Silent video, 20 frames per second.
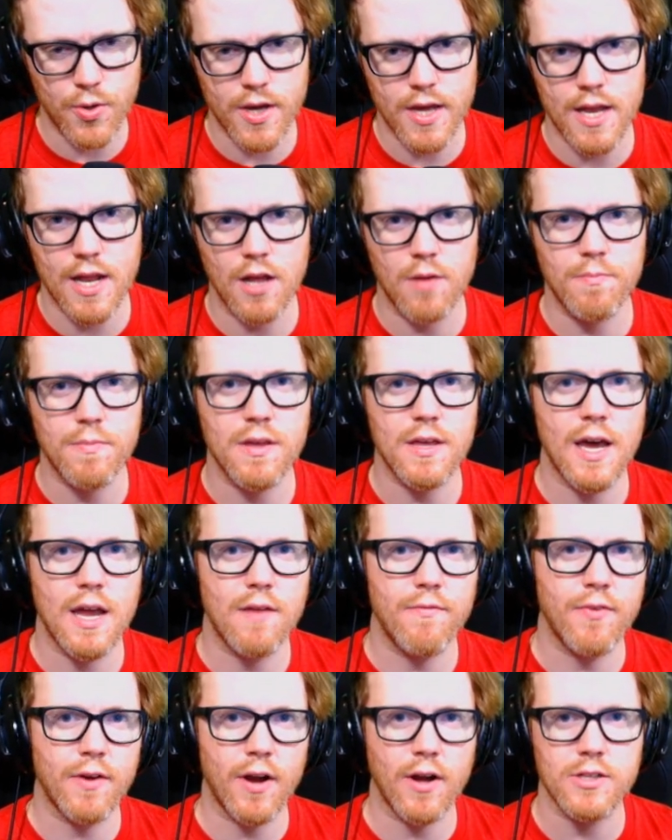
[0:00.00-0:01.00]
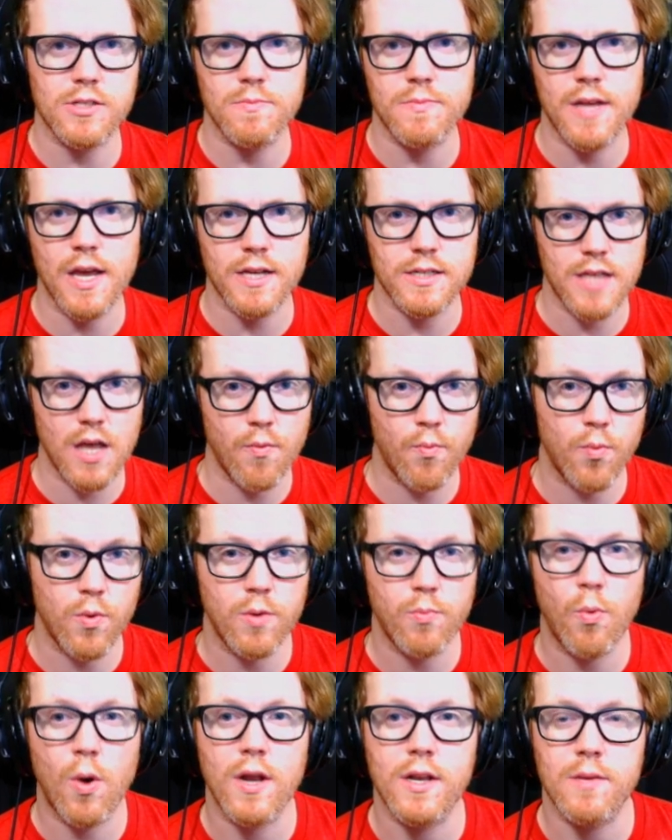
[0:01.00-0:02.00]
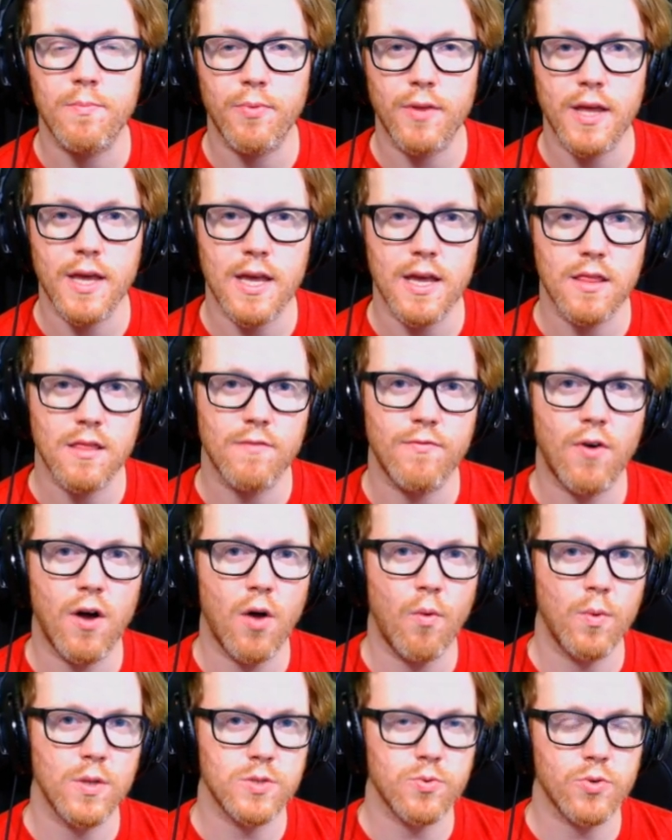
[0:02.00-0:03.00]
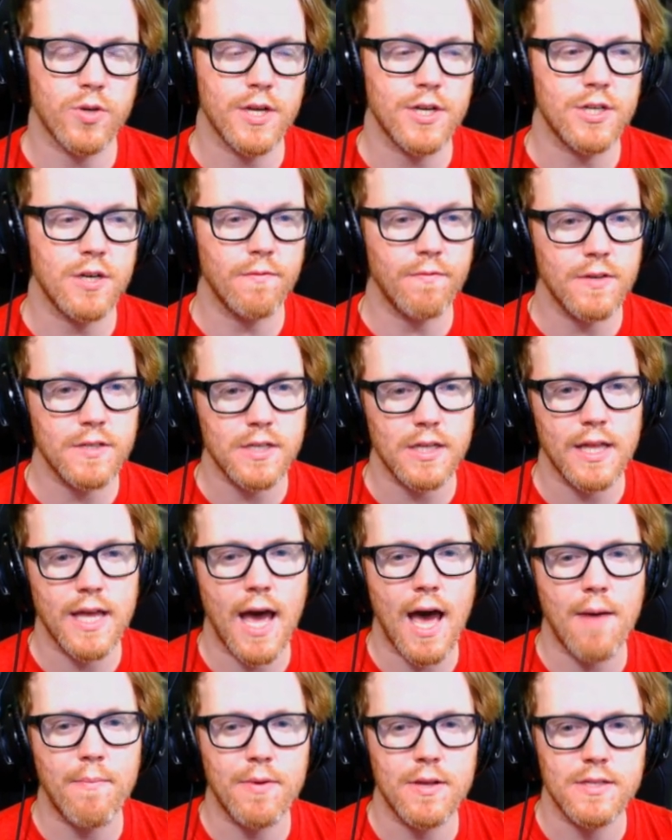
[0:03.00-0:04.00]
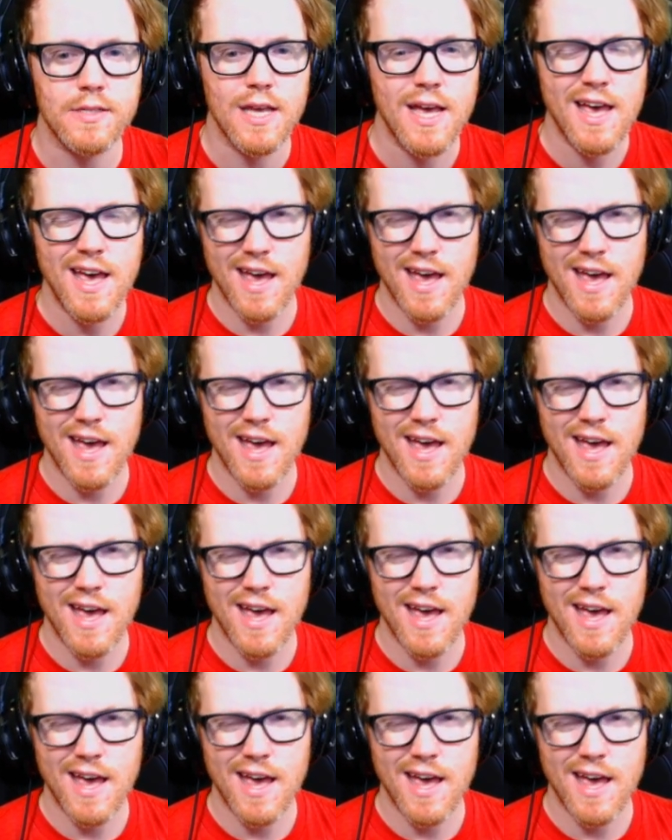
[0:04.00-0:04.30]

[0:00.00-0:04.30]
It helped me kind of figure out some decks that I would want to play in the fall once rotation physically happens,